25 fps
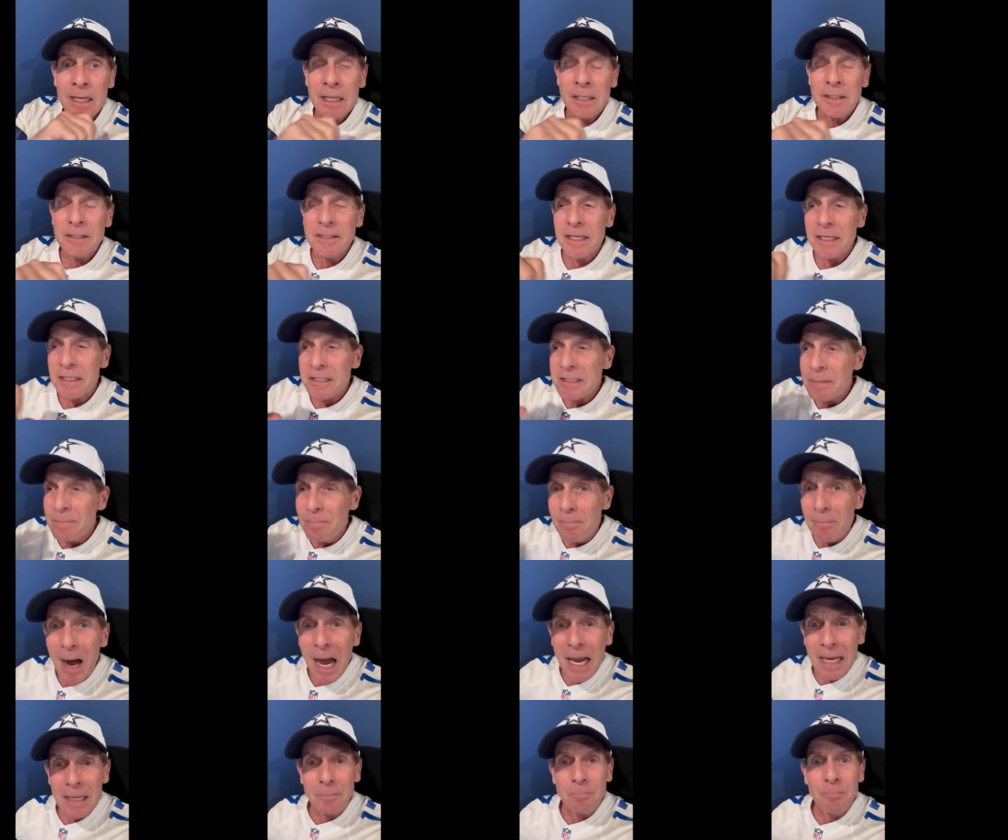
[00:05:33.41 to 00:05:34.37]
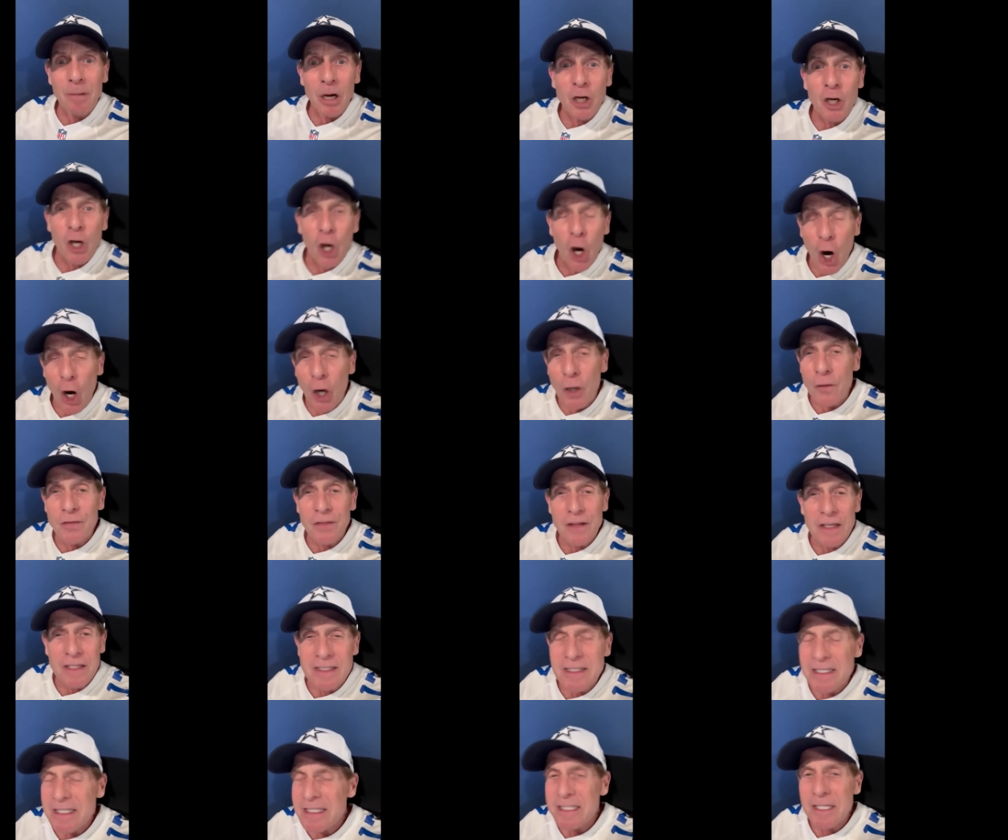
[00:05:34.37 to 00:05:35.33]
I guess, kind of respect he
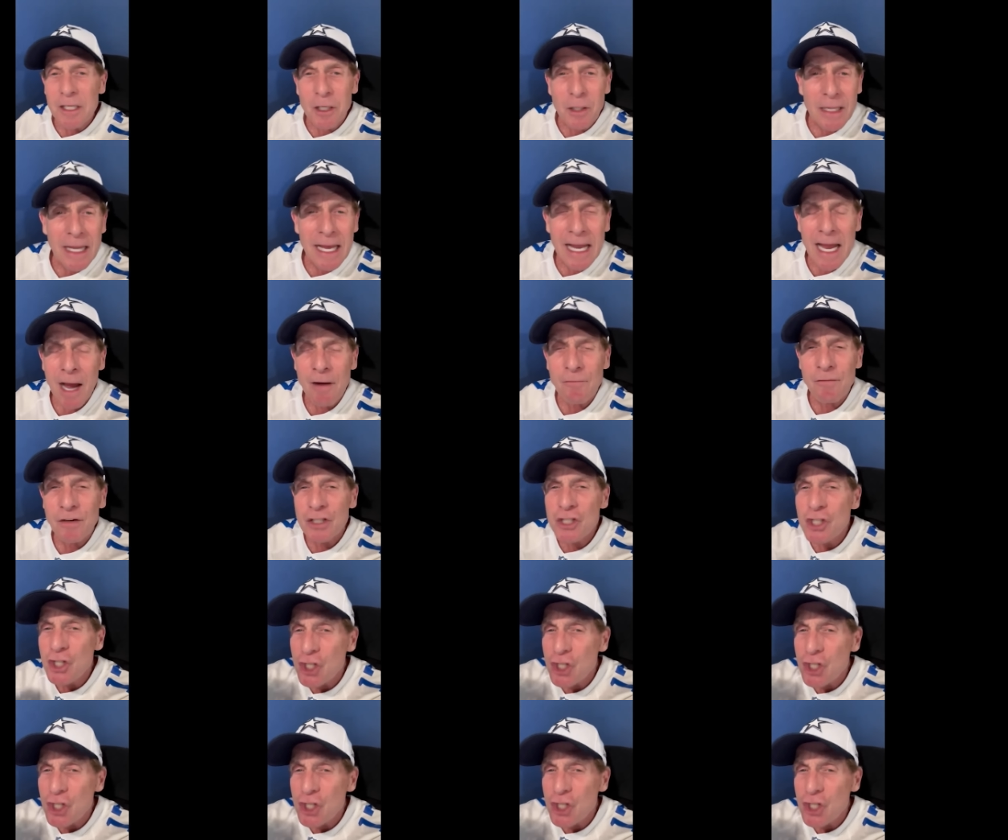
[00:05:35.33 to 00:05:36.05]
has for Skip